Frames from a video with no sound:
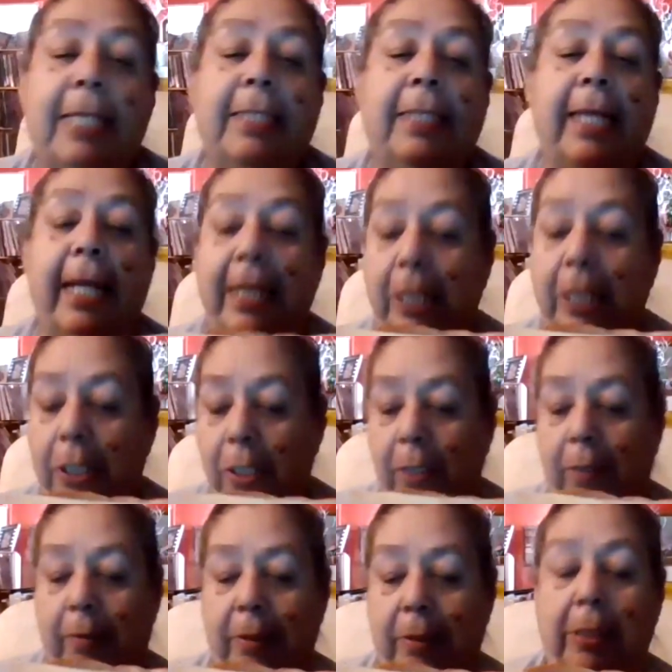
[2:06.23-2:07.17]
say
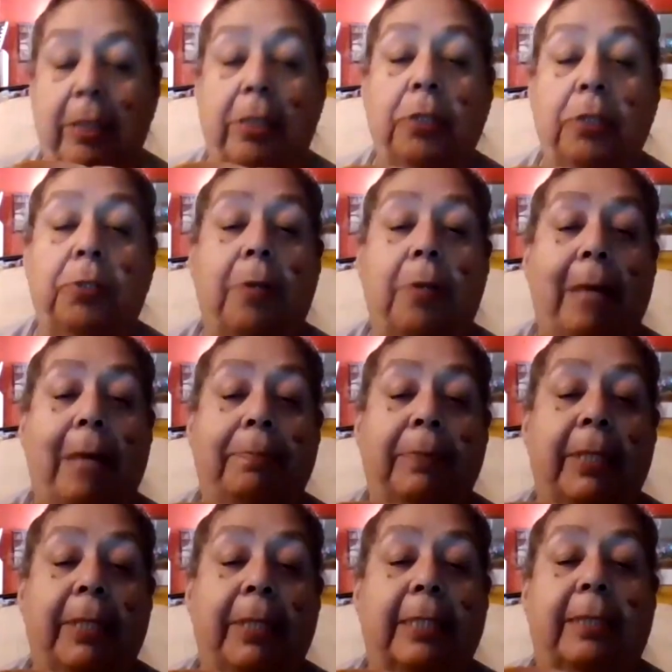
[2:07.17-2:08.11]
you drop
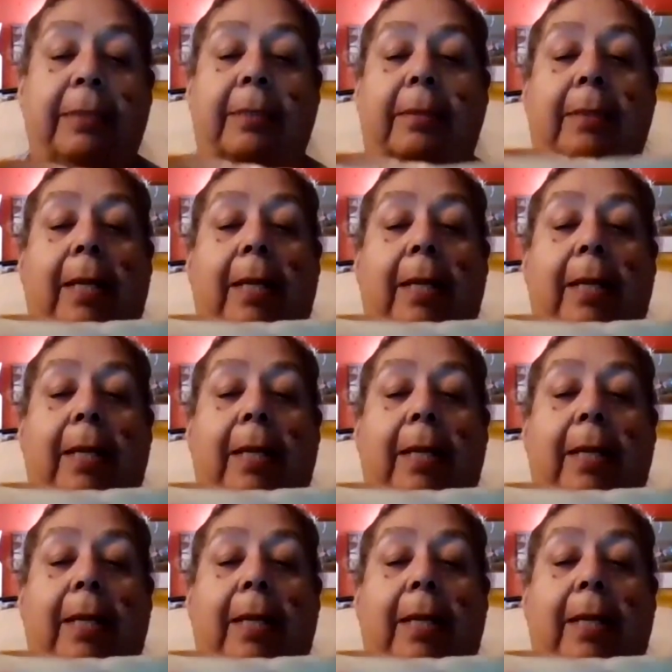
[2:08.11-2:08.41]
this